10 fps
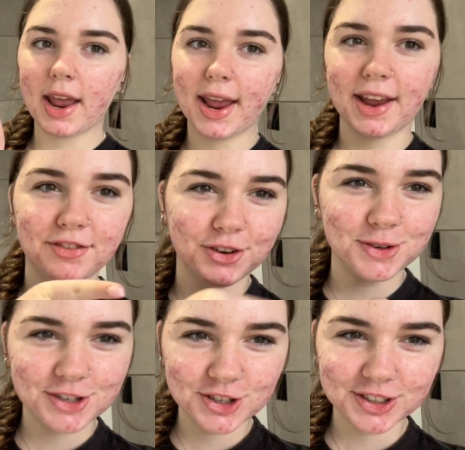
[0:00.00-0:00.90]
If you
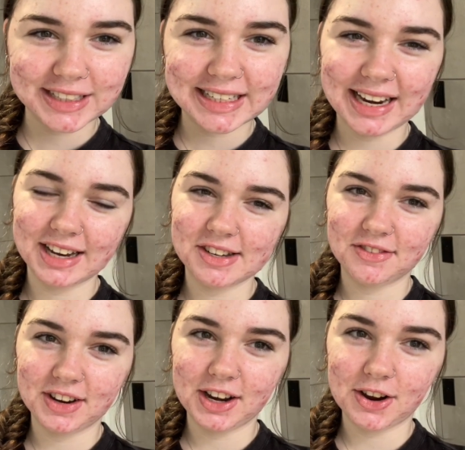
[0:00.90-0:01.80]
enjoyed today's
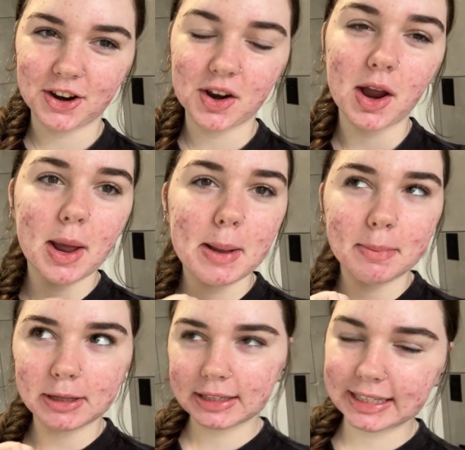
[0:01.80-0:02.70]
video,
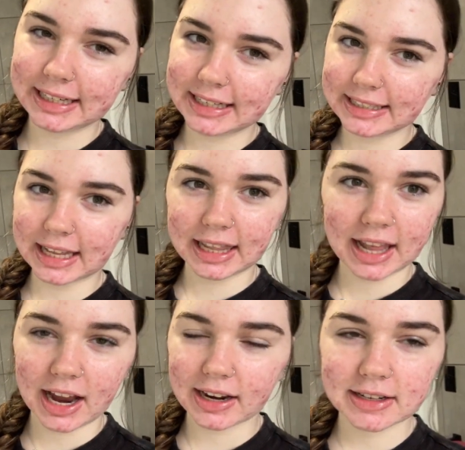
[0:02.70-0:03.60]
please
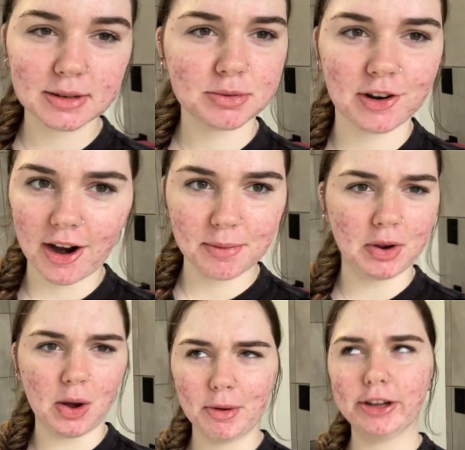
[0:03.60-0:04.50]
like, subscribe,
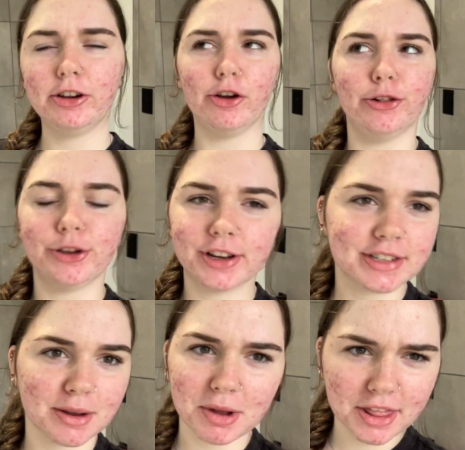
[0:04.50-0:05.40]
comment, go look at
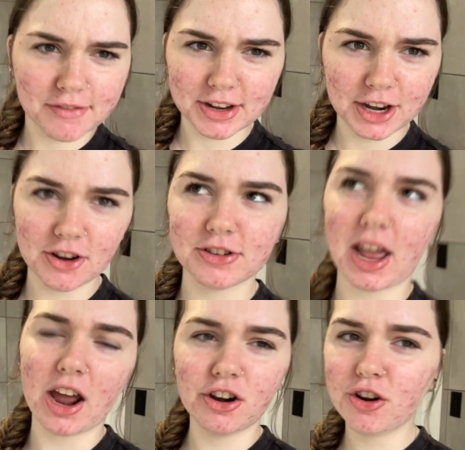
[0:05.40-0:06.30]
some other videos.
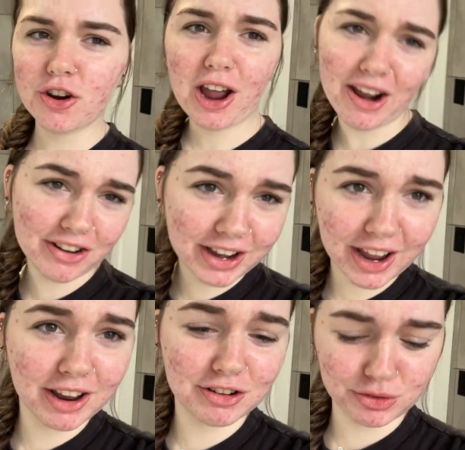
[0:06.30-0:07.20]
I don't know, I don't
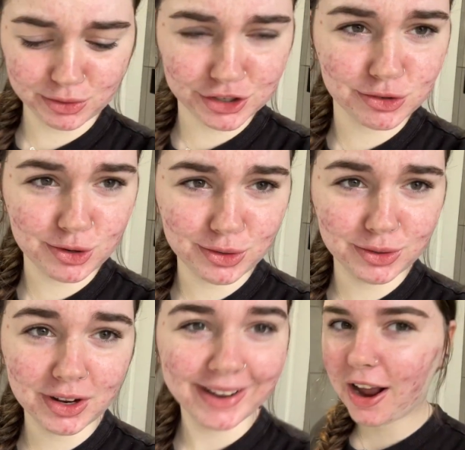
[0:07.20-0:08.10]
care, do what you
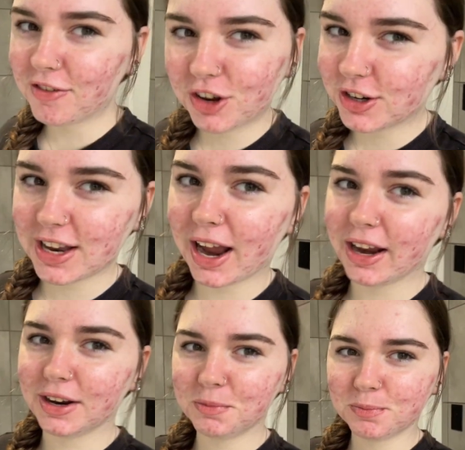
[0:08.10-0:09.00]
do. Have a good
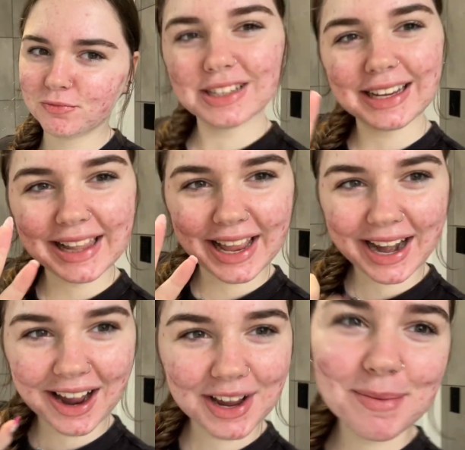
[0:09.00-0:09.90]
day. See you
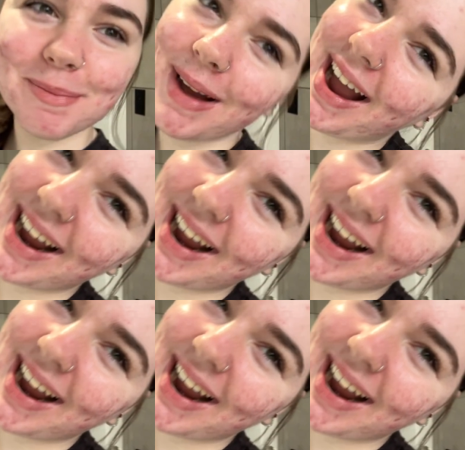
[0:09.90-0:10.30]
later. Bye.